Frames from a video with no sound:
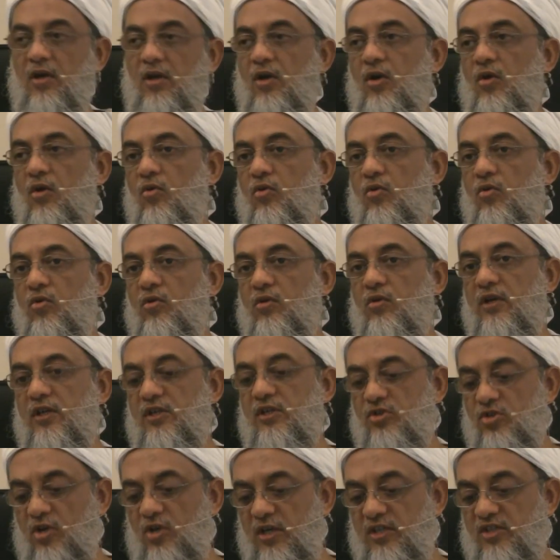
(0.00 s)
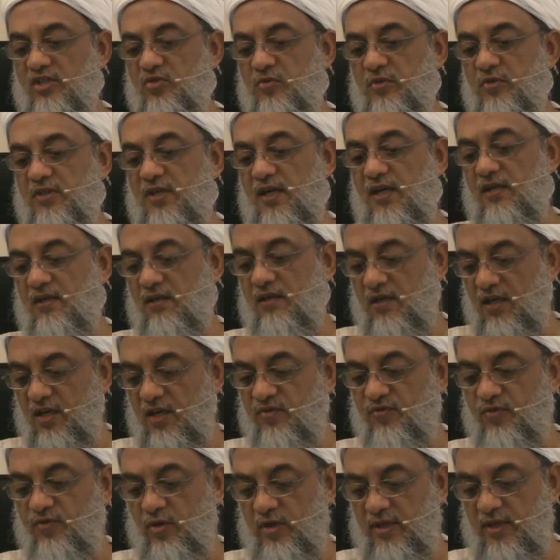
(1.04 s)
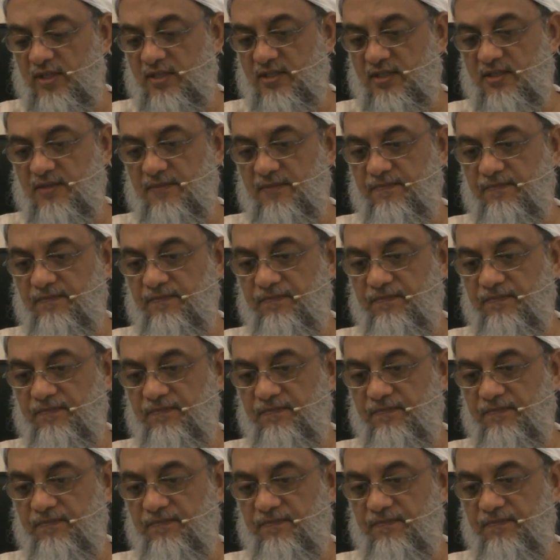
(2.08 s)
who rejoice with ungratefulness.